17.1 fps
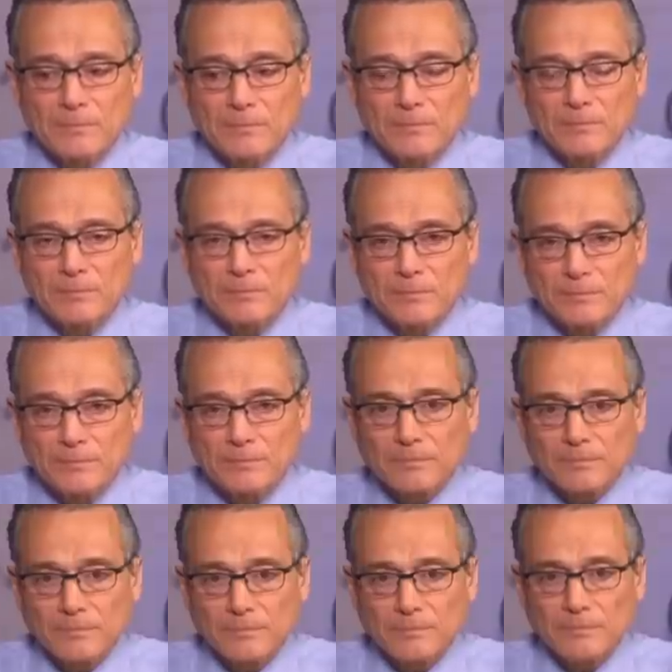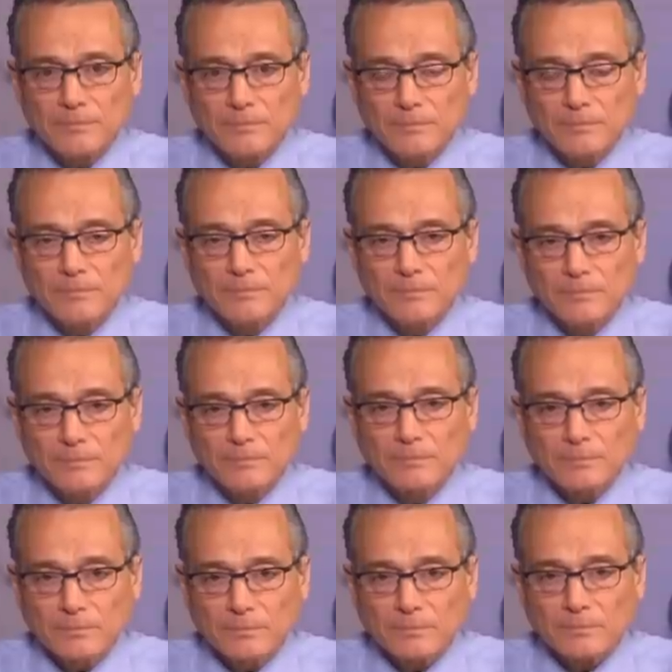
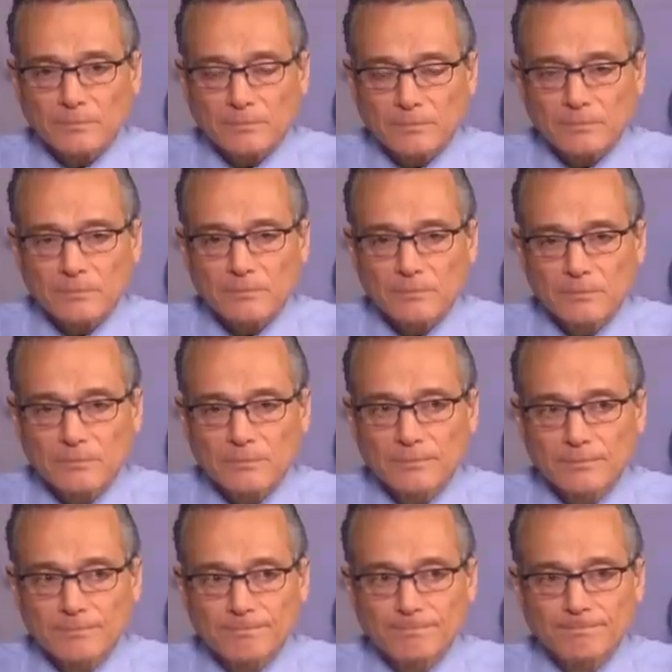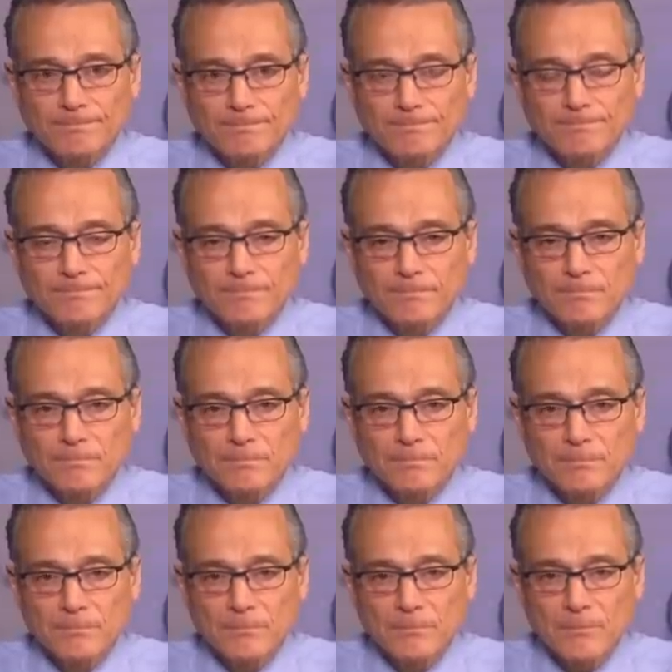
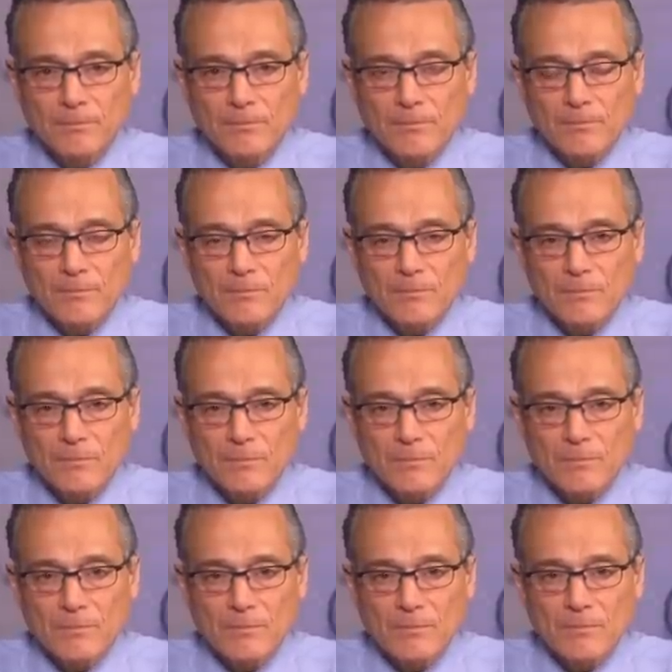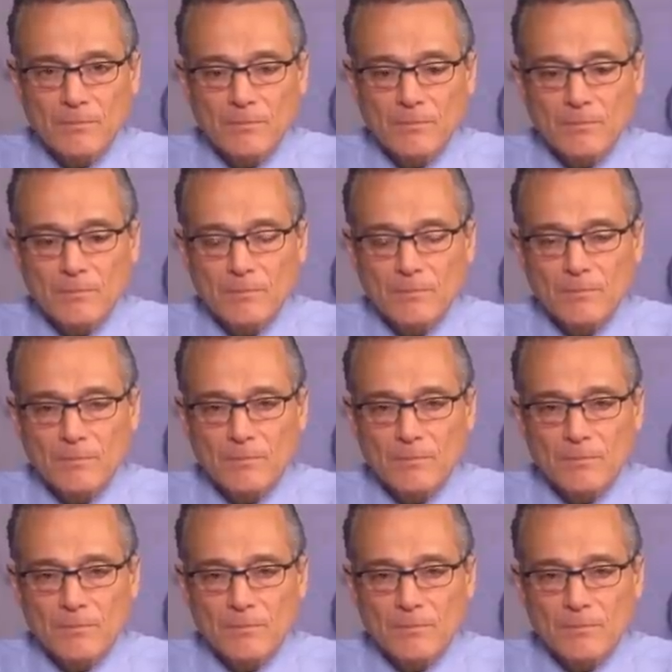The person shown says nothing.